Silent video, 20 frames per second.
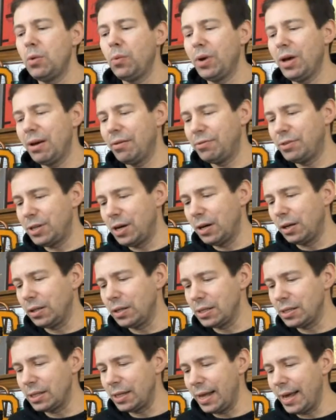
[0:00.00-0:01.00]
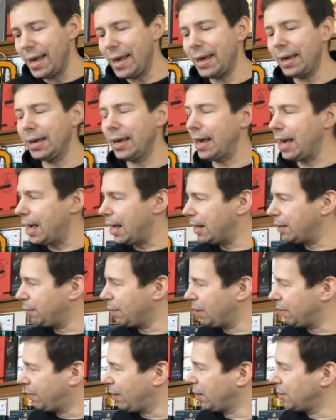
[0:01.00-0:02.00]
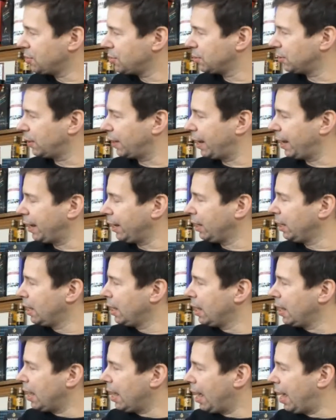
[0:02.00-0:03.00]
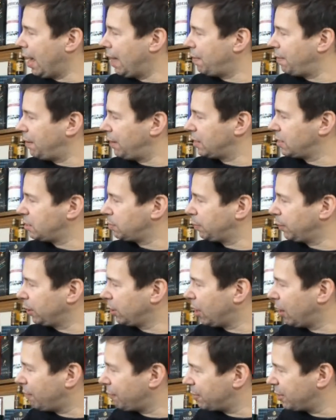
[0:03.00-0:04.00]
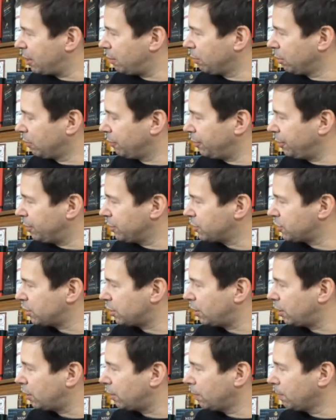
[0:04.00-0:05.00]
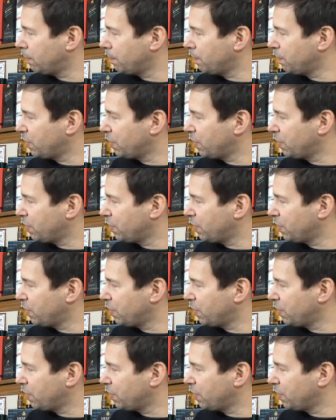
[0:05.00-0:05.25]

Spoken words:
We have Douglas Laing and we have Hunter Laing, and they split off a number of years ago.